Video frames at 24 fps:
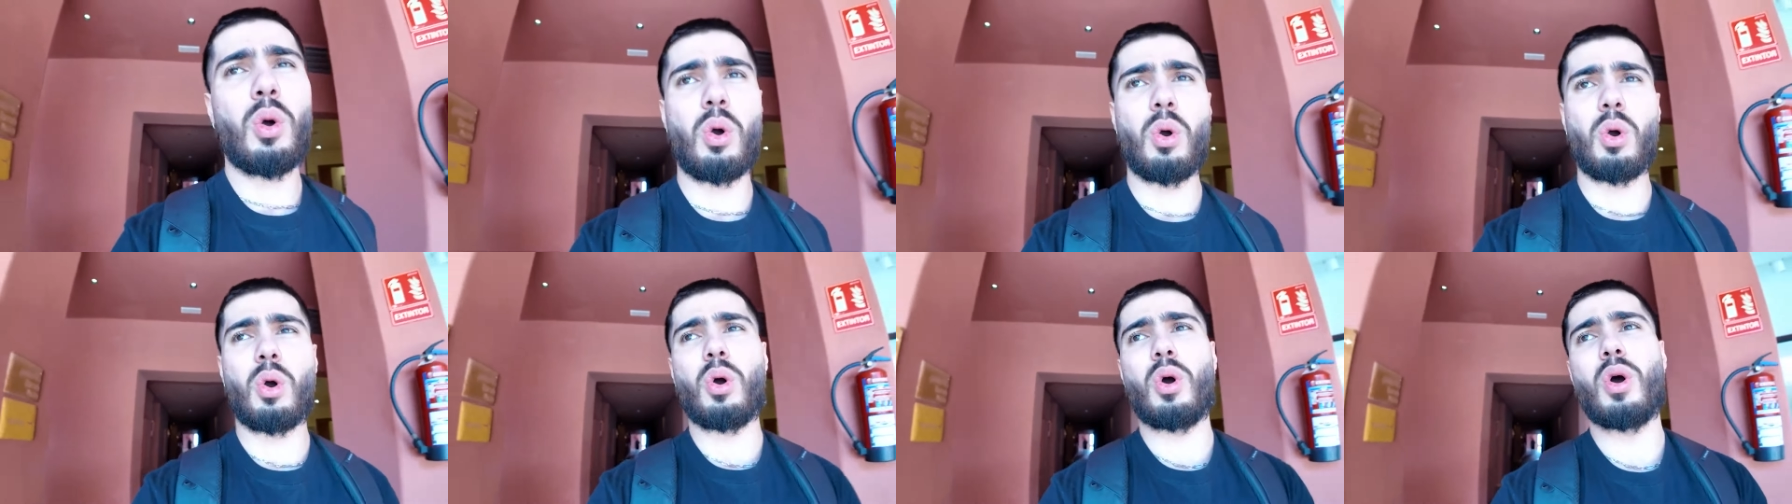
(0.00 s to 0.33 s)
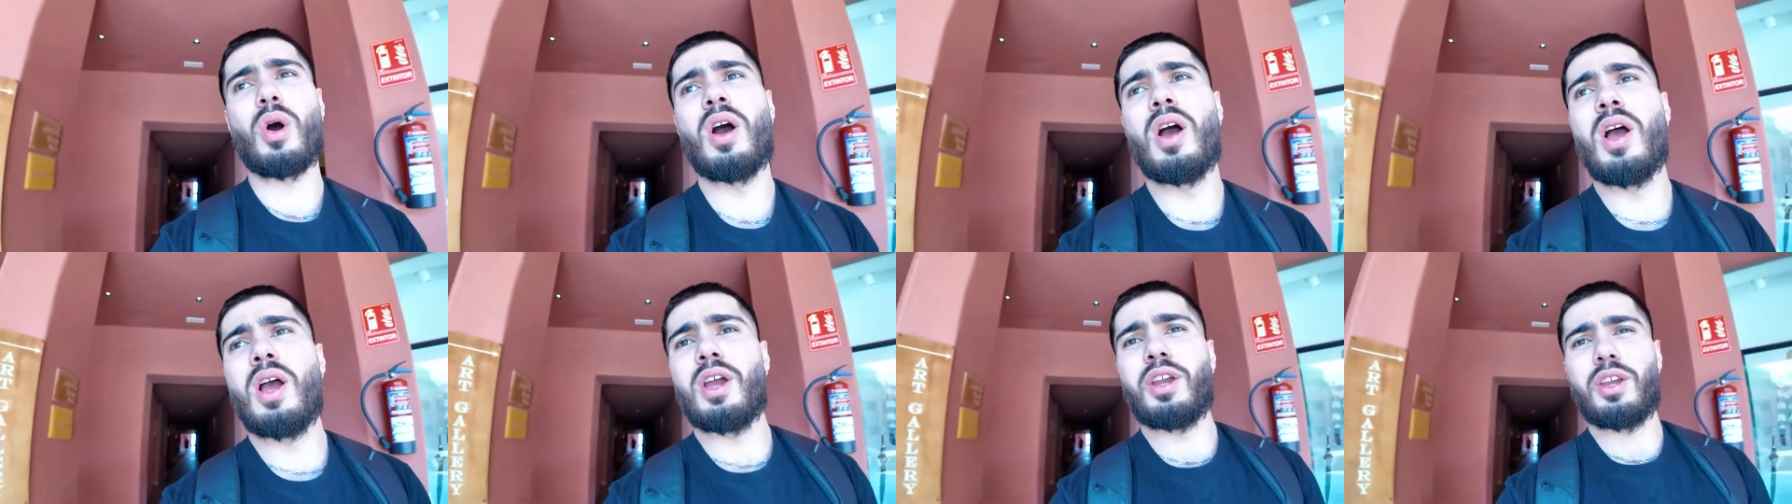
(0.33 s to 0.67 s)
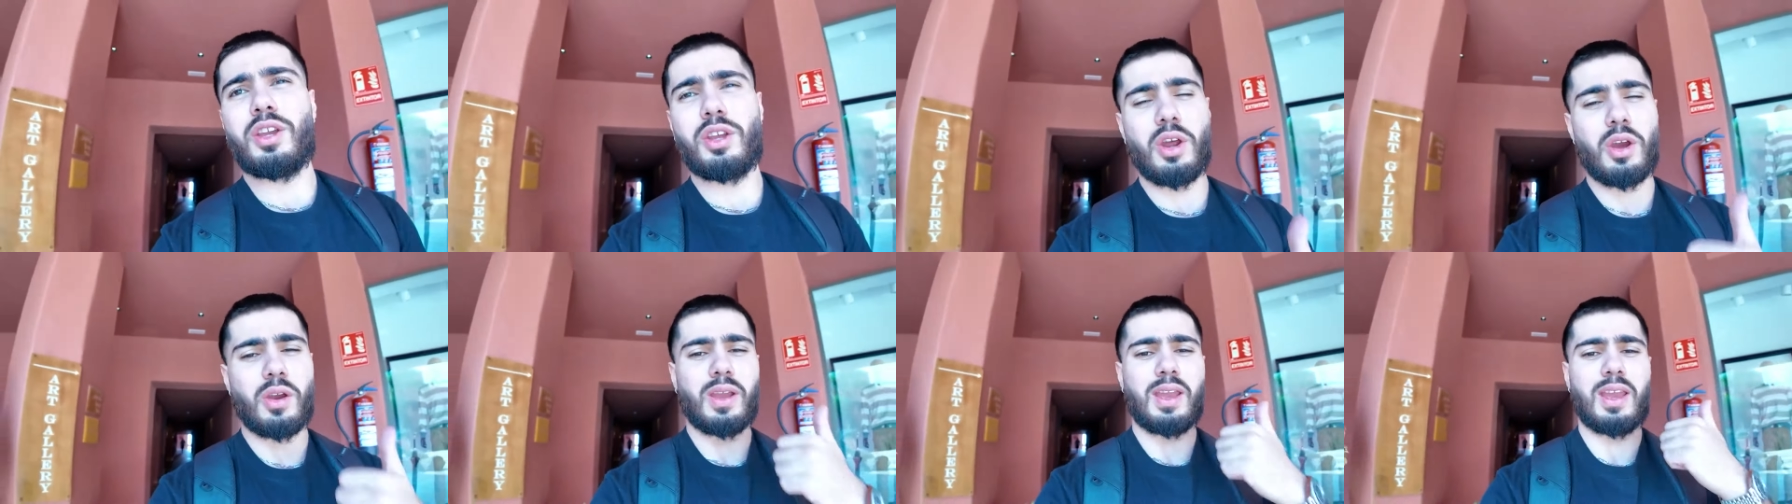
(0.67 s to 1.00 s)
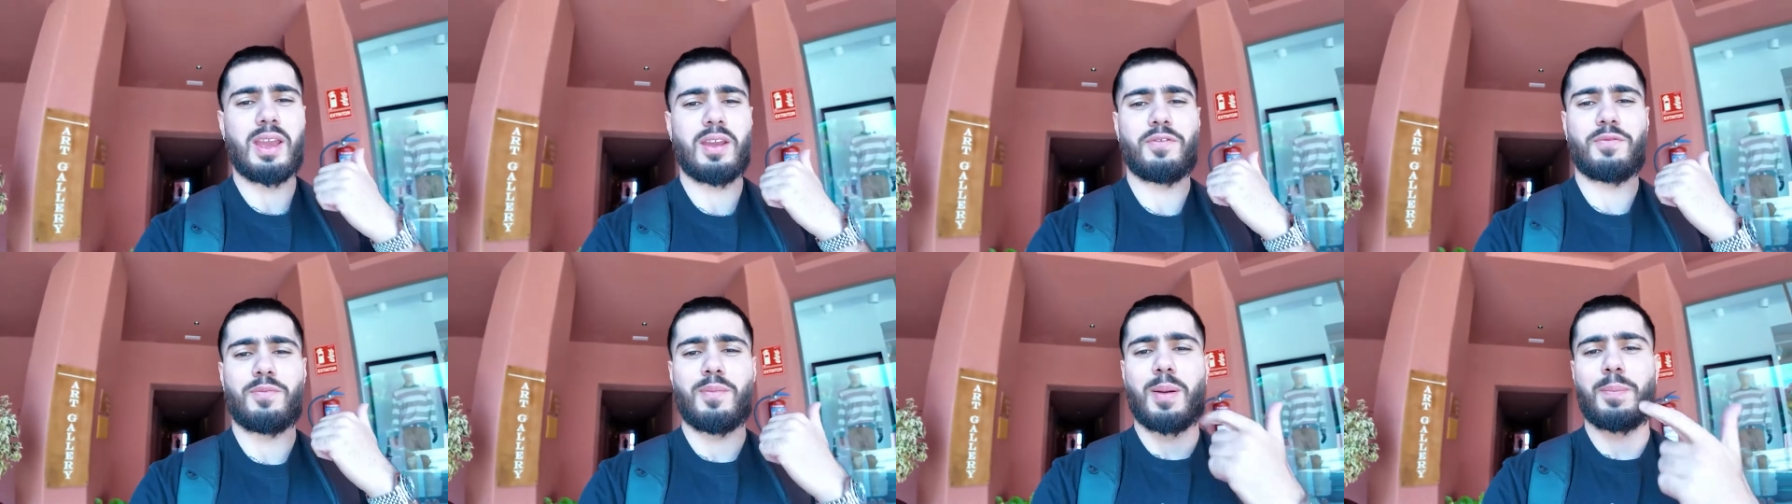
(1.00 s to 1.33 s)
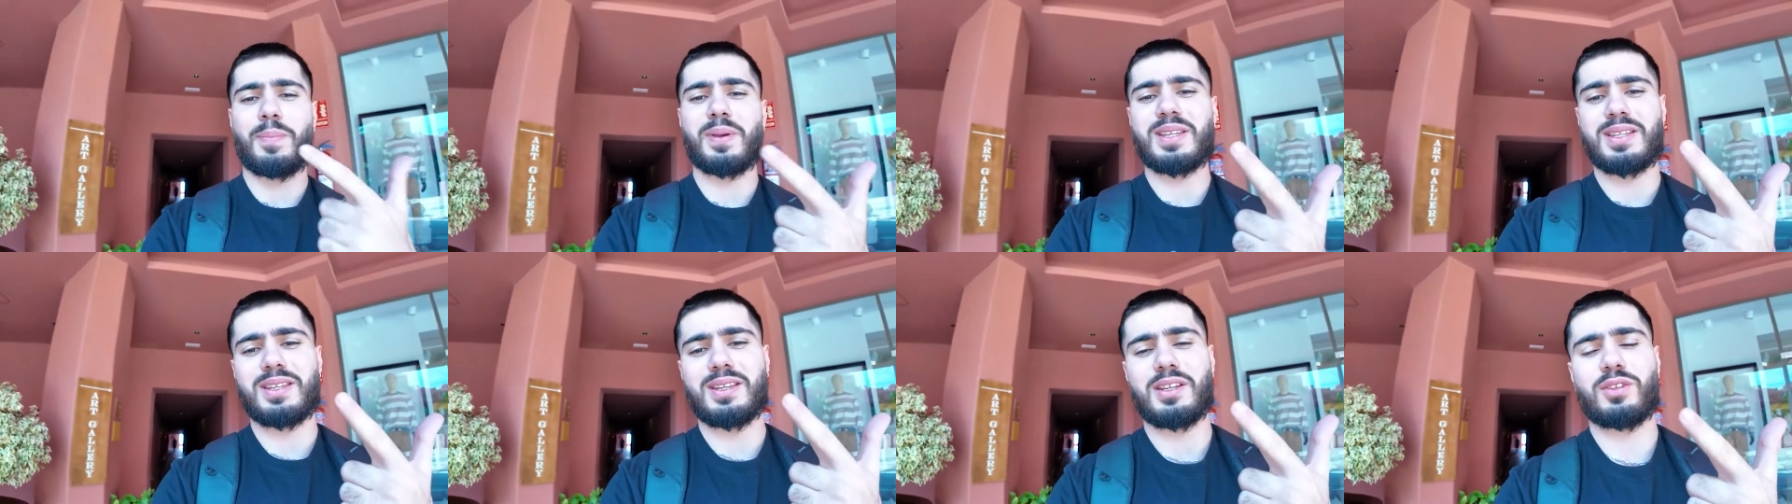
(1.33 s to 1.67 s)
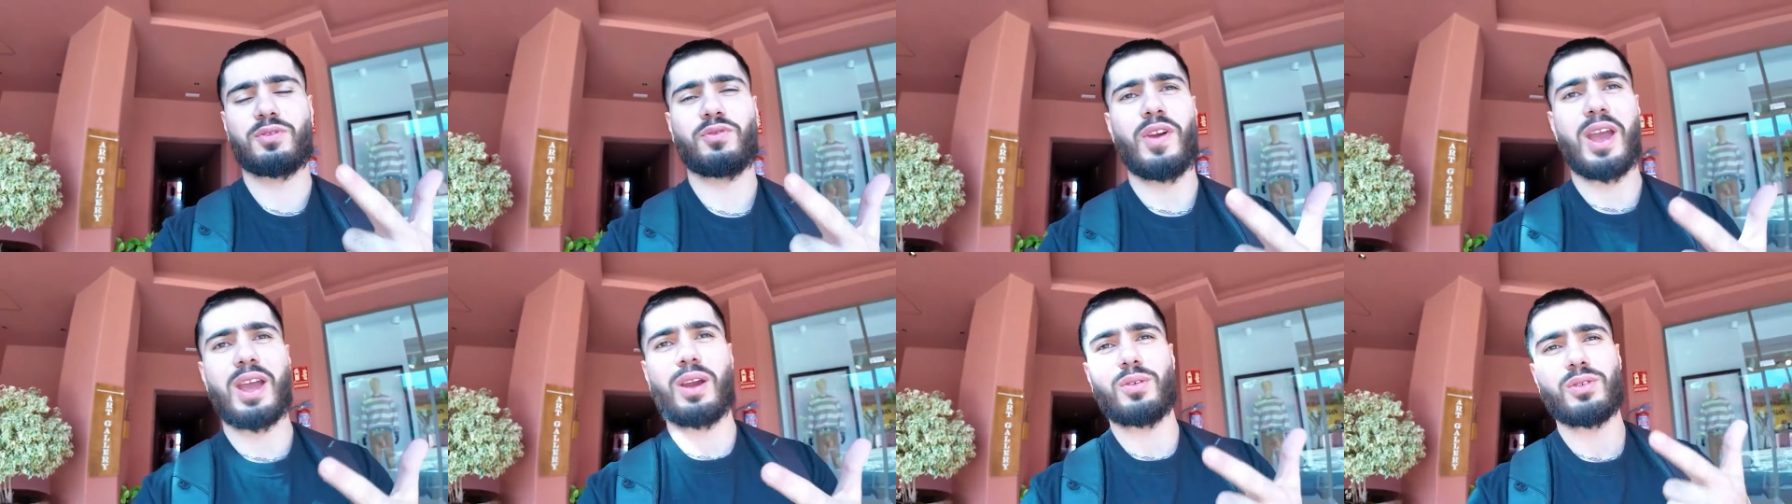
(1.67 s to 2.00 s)
Or, you know, if my
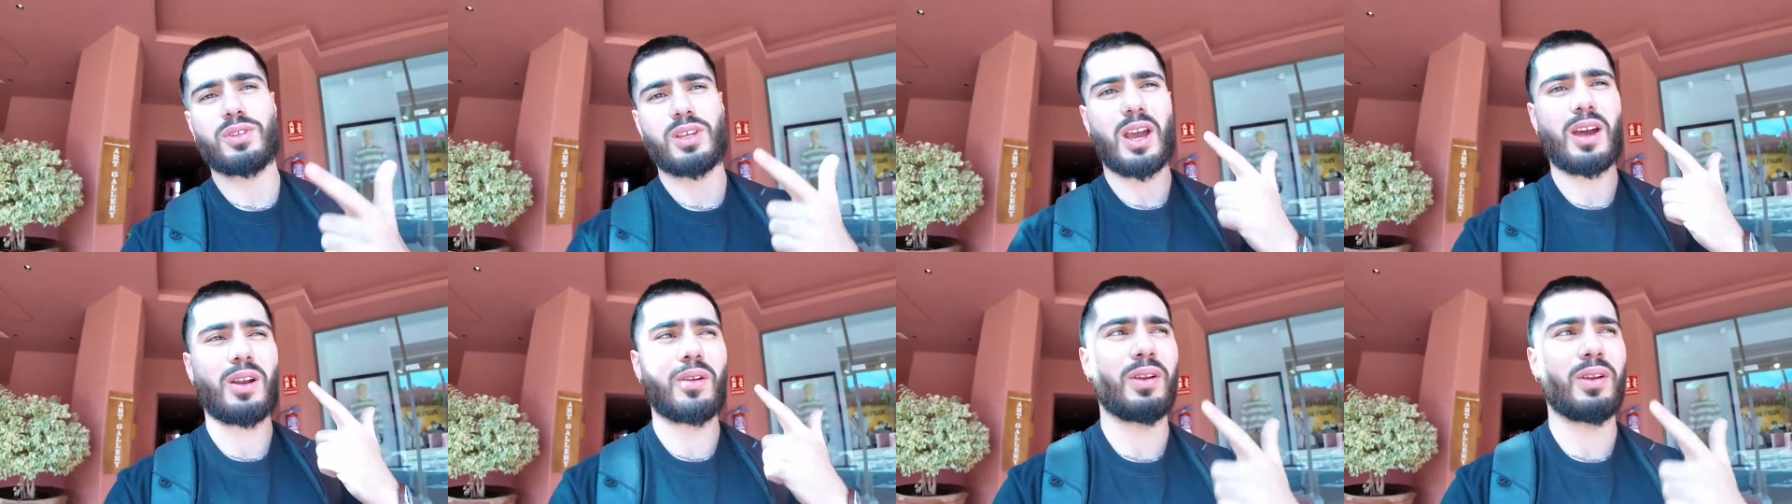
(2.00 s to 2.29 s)
business fails,